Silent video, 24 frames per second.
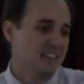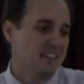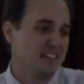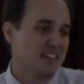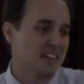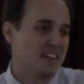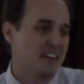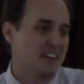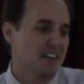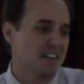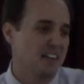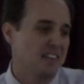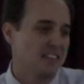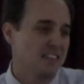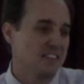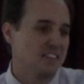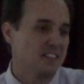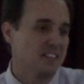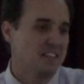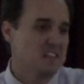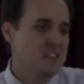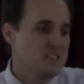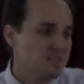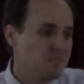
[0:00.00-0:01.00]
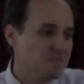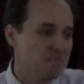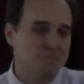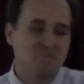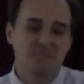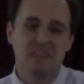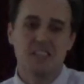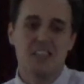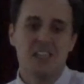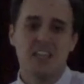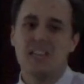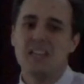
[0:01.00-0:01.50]
Uh,
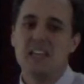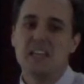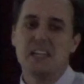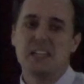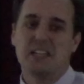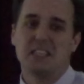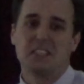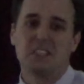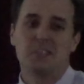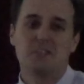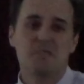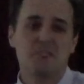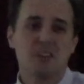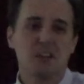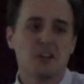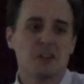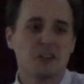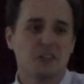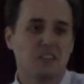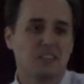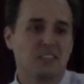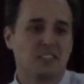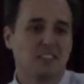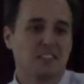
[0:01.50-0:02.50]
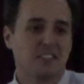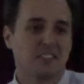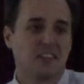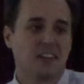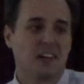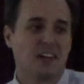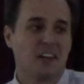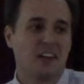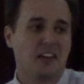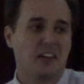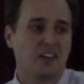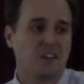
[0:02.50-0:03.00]
the kings of the earth
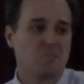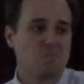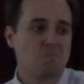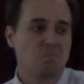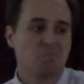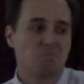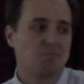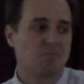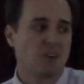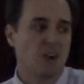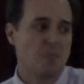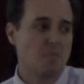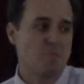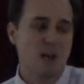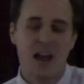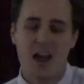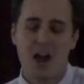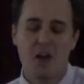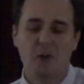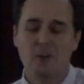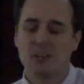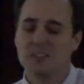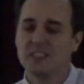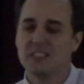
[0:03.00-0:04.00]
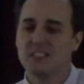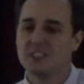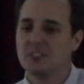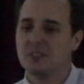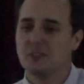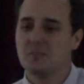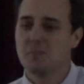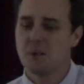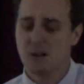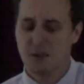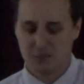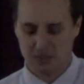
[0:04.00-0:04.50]
uh, are powerless to
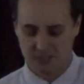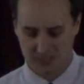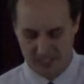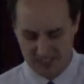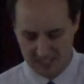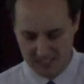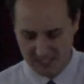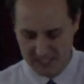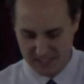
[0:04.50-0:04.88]
oppose it.